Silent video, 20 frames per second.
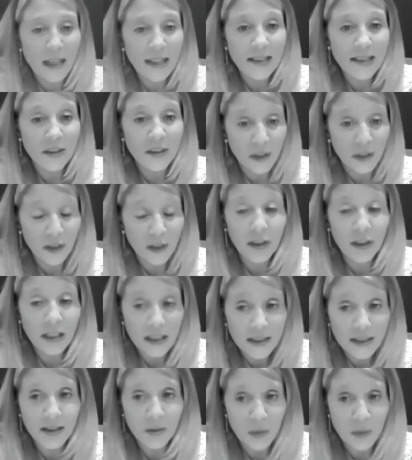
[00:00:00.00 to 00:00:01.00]
by is a very
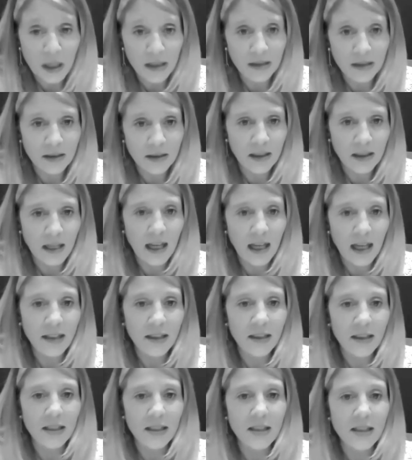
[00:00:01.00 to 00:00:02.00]
easy one, and
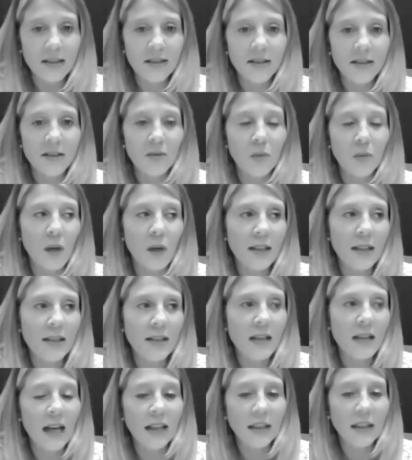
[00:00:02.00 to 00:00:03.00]
it is what
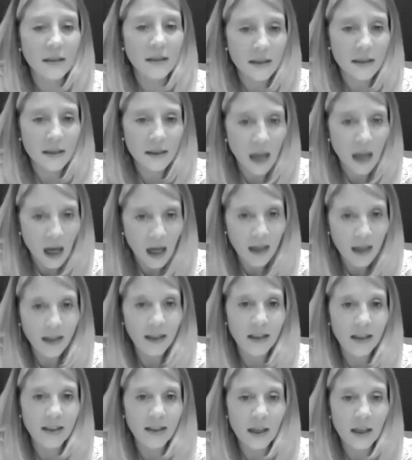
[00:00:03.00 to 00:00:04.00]
our
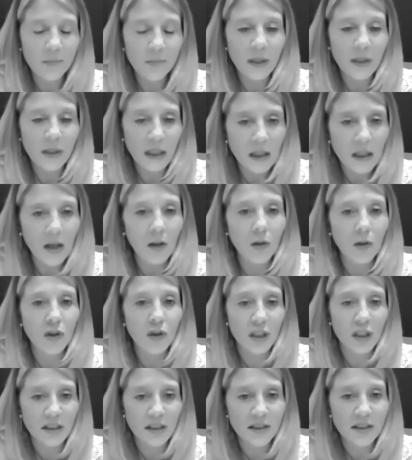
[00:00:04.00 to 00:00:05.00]
entire company
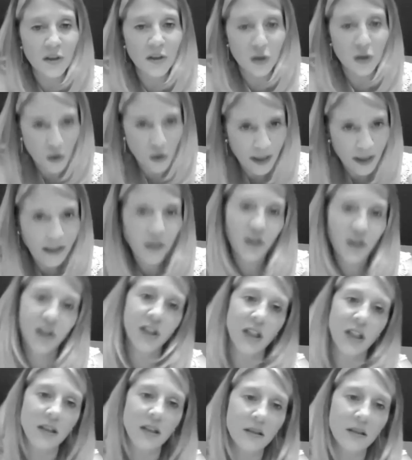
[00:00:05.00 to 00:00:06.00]
culture is entrenched
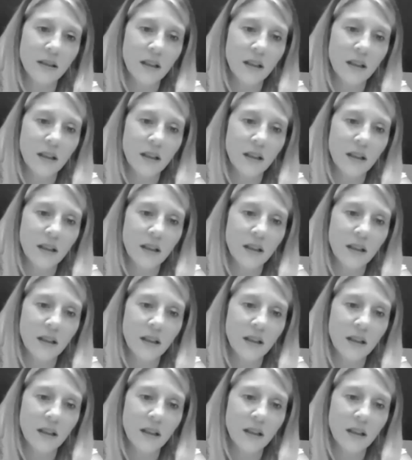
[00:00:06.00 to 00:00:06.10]
in,